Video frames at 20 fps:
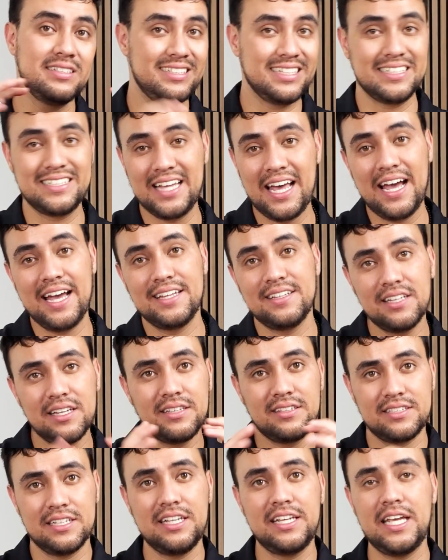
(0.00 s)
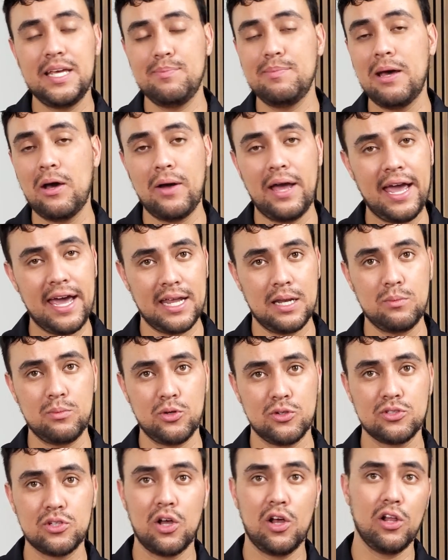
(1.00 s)
designed to keep out
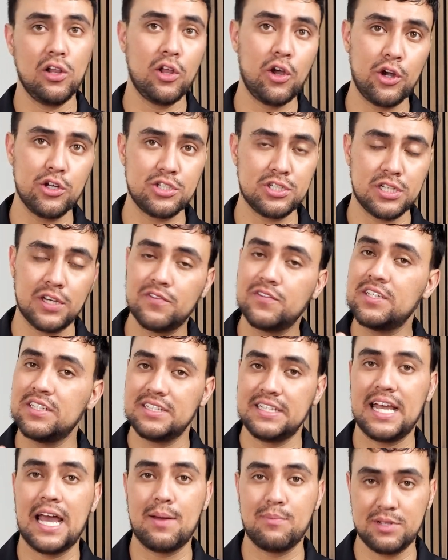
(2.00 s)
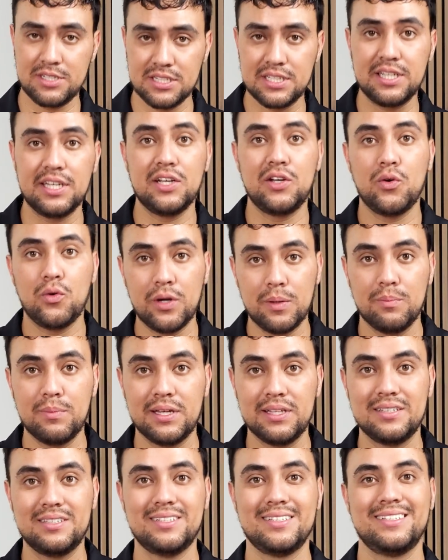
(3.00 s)
animals large enough to damage the
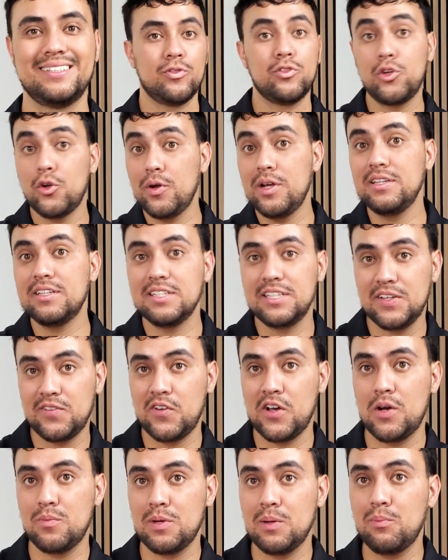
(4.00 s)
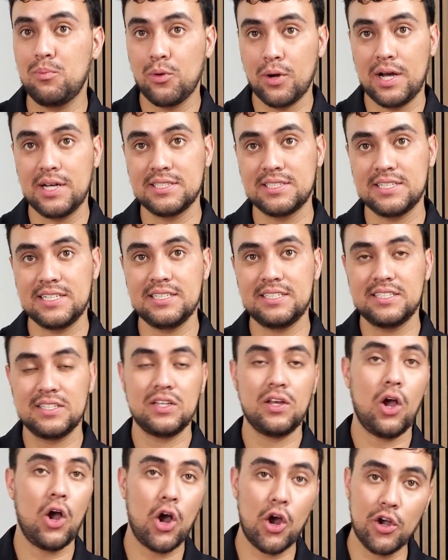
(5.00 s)
equipment. During the development process,
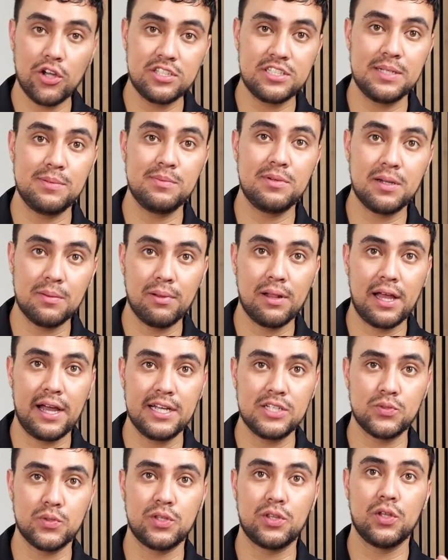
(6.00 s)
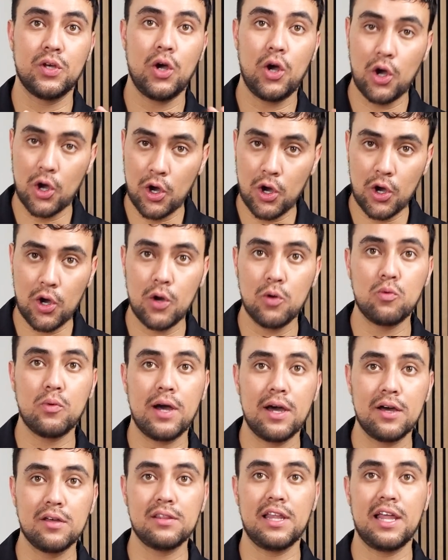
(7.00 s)
our team complies with all
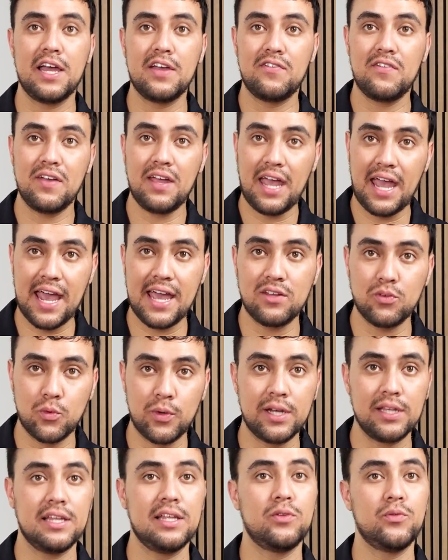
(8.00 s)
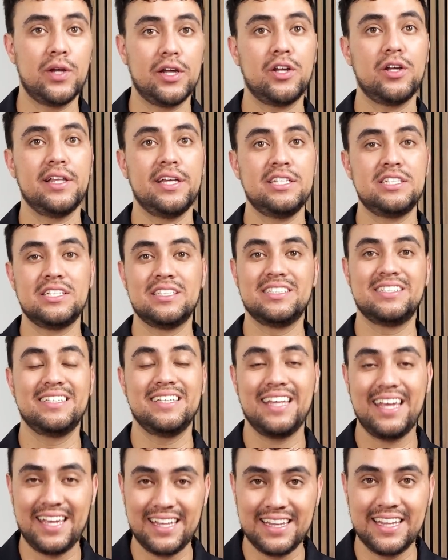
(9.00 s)
wildlife and wetland regulations
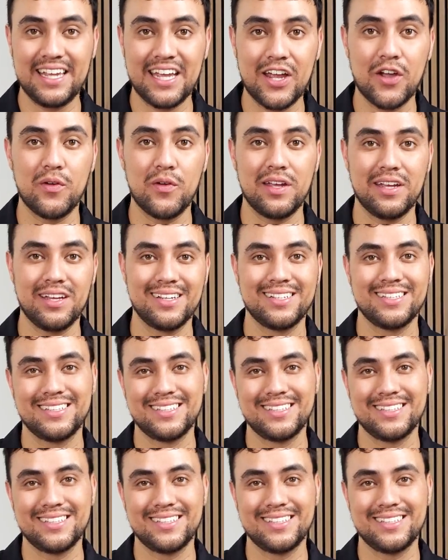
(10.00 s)
in the area.